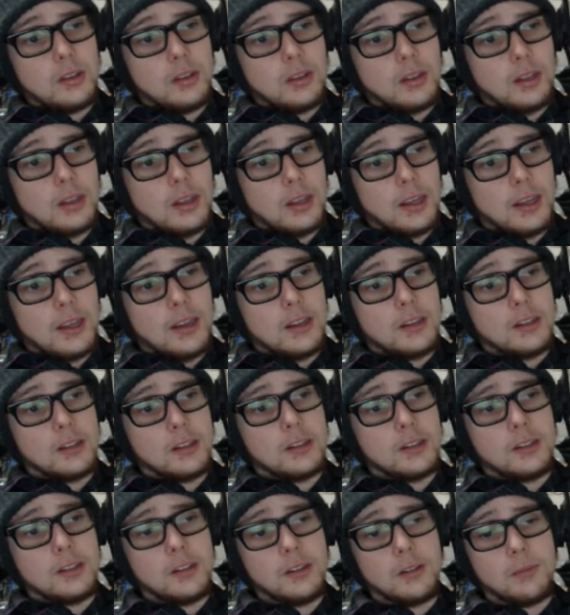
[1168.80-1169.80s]

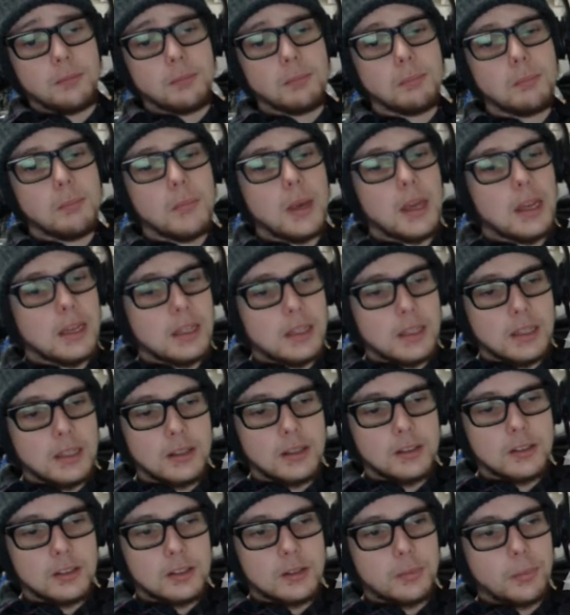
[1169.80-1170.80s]
Has many
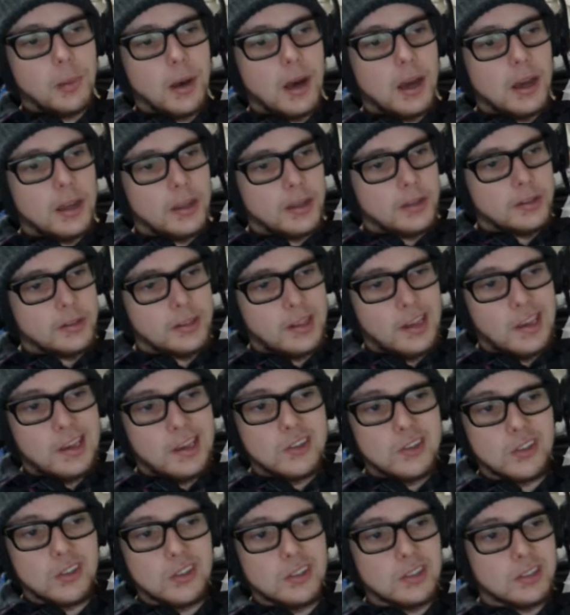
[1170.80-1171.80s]
spies,
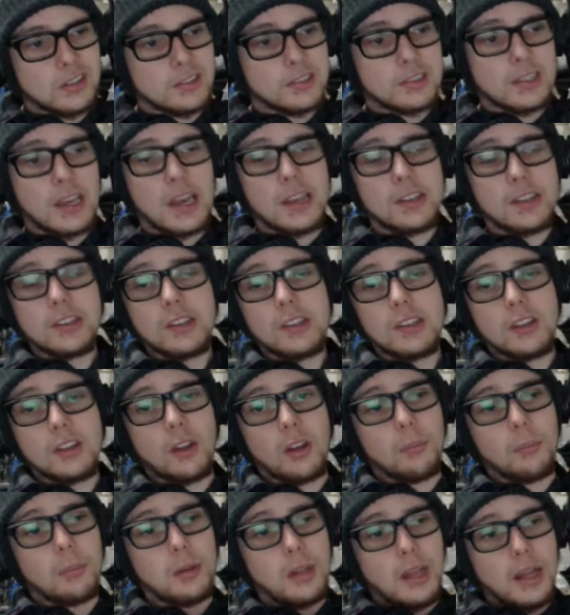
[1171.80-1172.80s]
agents, assassins
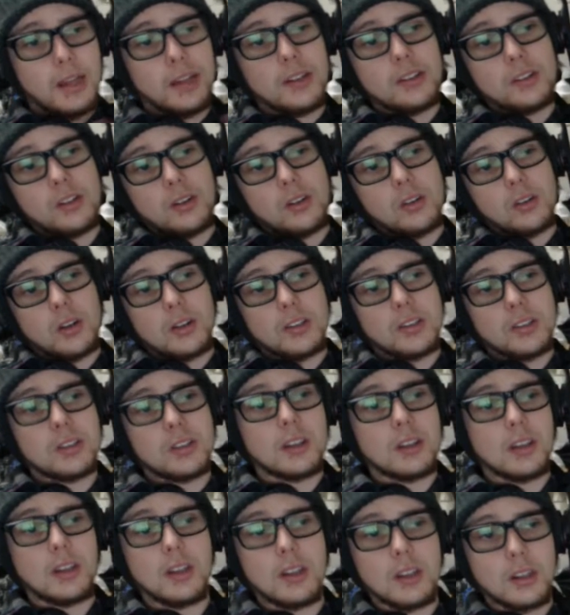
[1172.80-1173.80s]
on planets across
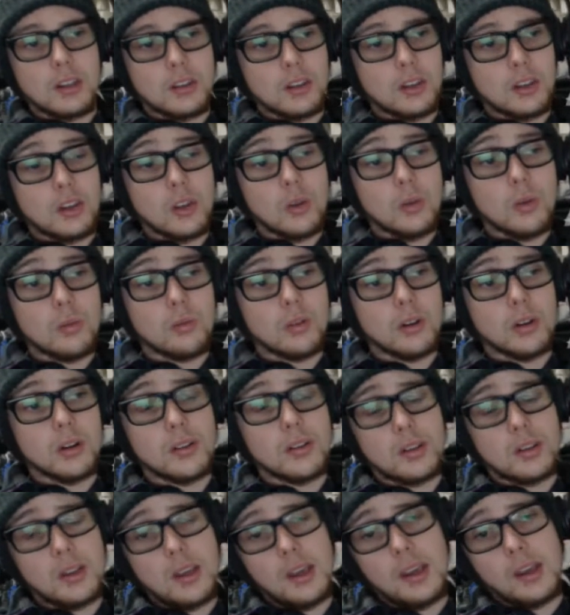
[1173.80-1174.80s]
the
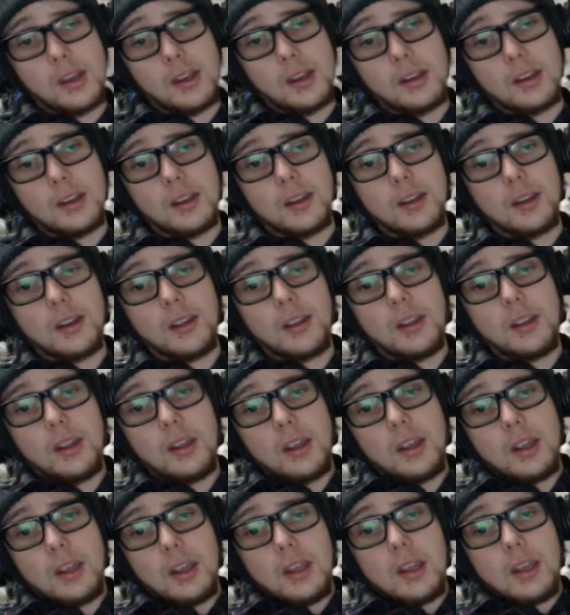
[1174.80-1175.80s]
universe, and has
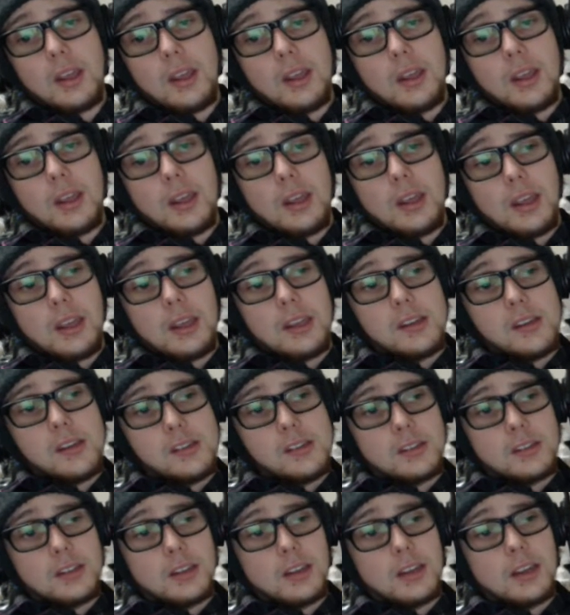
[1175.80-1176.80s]

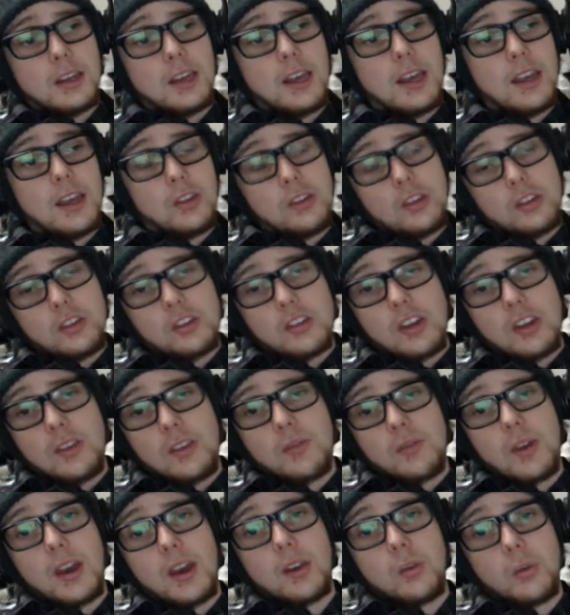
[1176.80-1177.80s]
Shae
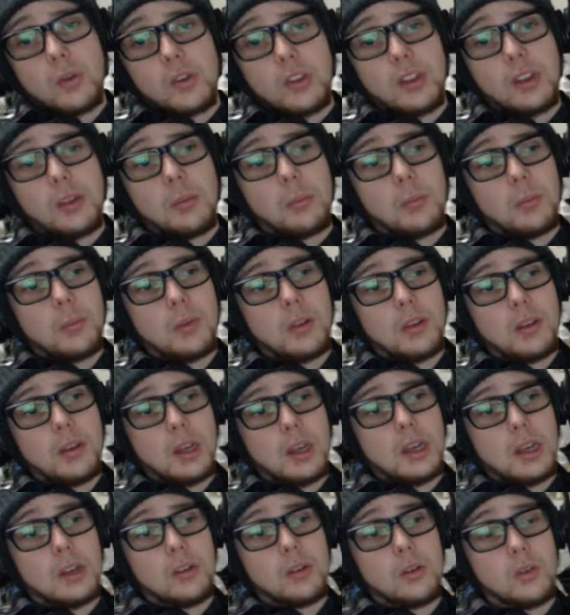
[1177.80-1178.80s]
Vex with him,
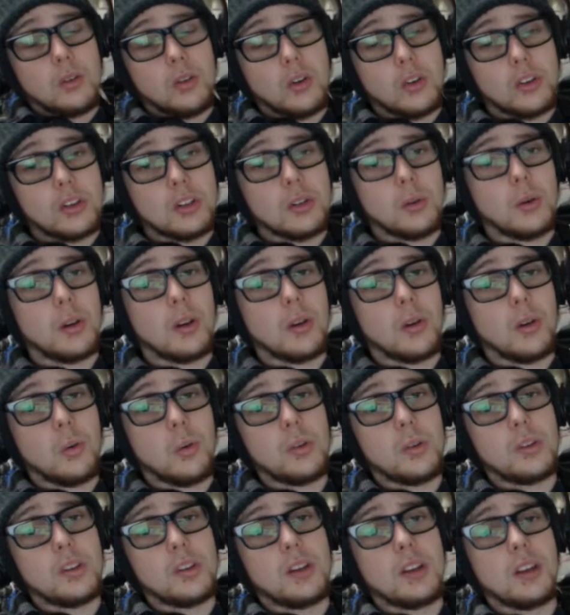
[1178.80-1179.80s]
who is also an
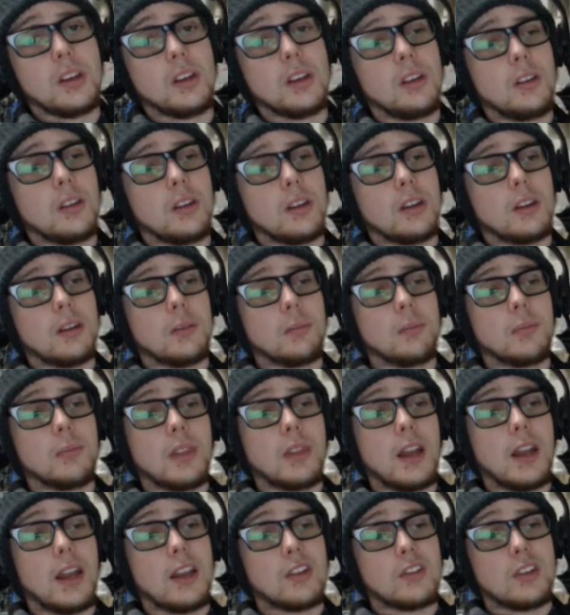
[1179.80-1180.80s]
Inquisitor
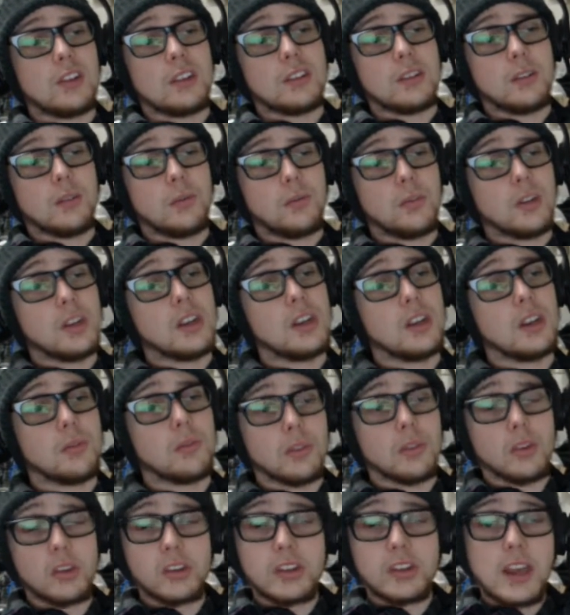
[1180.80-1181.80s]
that actually has an affinity
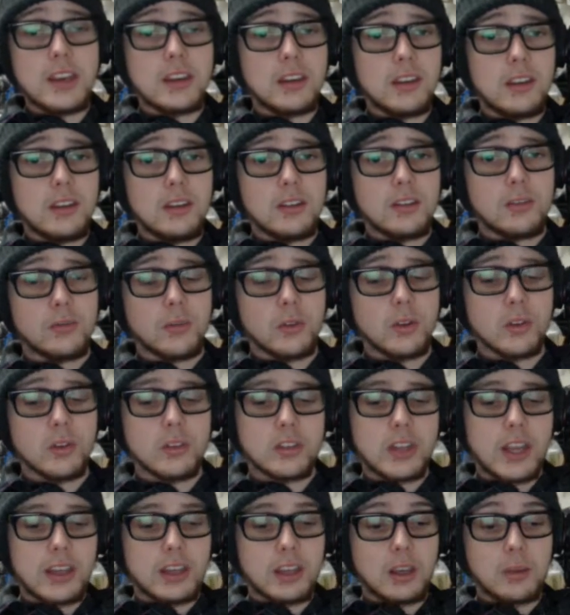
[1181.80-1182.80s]
for
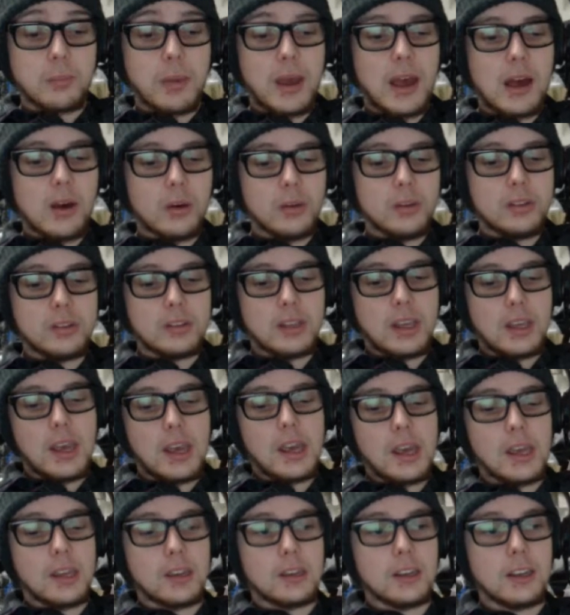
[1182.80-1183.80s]
psychic powers,
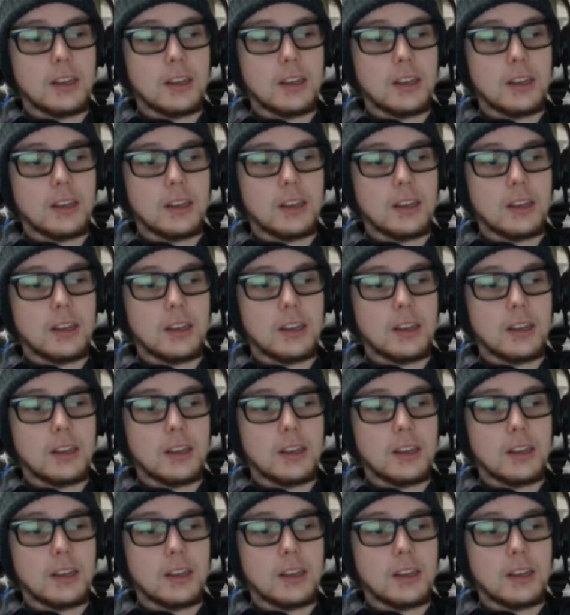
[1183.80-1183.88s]
and